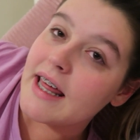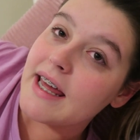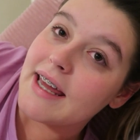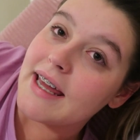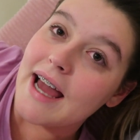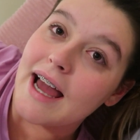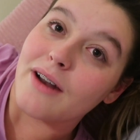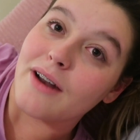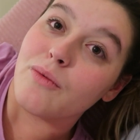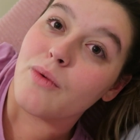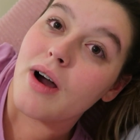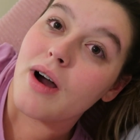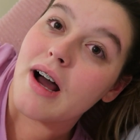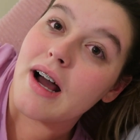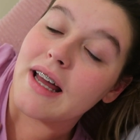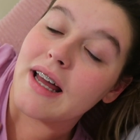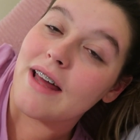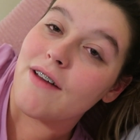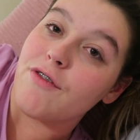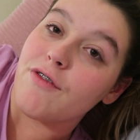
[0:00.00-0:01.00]
They can
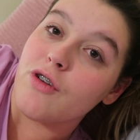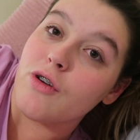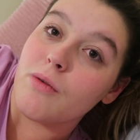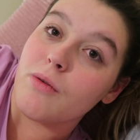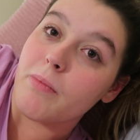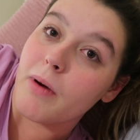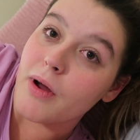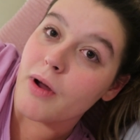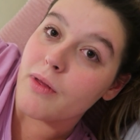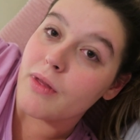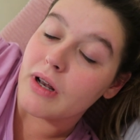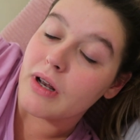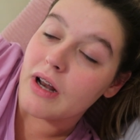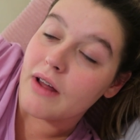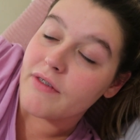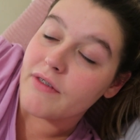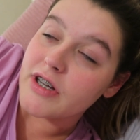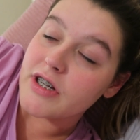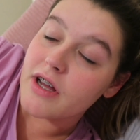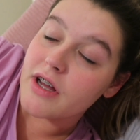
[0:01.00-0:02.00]
work if you both
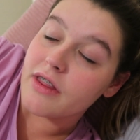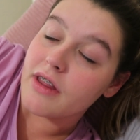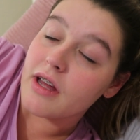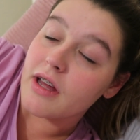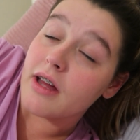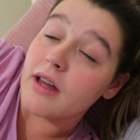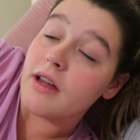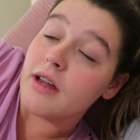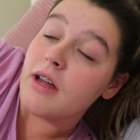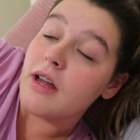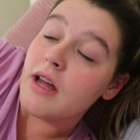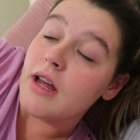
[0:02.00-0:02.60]
love each other.